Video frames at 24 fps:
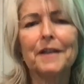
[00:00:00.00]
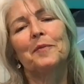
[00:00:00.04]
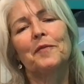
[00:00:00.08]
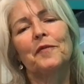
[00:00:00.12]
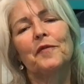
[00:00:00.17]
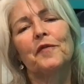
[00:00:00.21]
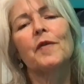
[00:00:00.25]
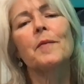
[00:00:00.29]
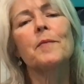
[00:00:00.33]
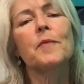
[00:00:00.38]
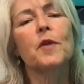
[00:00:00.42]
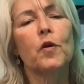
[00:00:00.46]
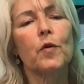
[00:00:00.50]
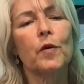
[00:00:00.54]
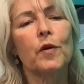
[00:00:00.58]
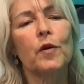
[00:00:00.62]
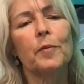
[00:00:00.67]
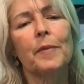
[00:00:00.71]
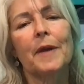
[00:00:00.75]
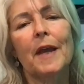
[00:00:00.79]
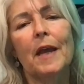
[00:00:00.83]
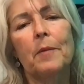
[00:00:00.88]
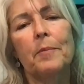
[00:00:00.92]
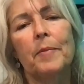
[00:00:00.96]
From the
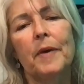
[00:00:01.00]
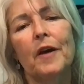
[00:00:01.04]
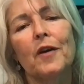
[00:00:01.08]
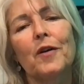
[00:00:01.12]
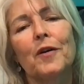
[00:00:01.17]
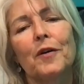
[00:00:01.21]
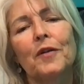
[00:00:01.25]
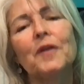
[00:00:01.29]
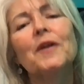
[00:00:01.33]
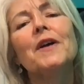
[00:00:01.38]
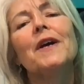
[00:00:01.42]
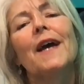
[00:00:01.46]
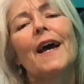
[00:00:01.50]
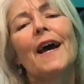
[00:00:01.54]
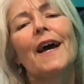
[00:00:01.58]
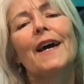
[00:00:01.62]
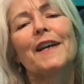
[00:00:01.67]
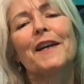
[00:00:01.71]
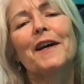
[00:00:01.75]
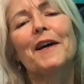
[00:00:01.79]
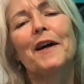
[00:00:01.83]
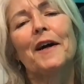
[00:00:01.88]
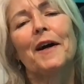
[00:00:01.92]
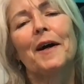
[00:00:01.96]
group, Kate Pickle.
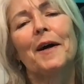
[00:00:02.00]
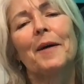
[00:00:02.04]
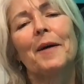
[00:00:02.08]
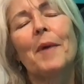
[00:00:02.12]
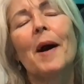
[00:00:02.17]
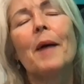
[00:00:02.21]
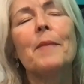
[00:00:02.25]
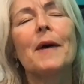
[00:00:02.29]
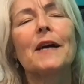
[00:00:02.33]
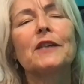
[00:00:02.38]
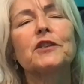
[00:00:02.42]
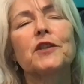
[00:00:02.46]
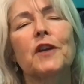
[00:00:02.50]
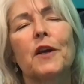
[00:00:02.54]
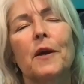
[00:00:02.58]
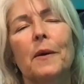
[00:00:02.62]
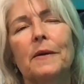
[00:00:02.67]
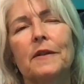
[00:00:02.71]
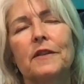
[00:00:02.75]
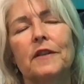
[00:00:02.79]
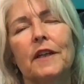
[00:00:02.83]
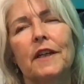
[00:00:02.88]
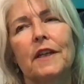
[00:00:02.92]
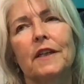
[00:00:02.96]
And I'm actually
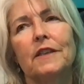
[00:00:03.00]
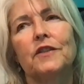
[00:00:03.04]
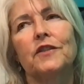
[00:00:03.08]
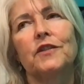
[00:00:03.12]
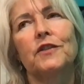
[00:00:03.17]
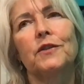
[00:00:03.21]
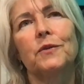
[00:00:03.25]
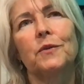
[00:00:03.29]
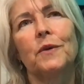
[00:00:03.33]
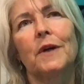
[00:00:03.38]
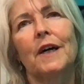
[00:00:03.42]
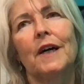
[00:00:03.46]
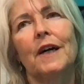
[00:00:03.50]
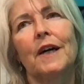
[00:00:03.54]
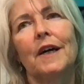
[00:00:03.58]
going to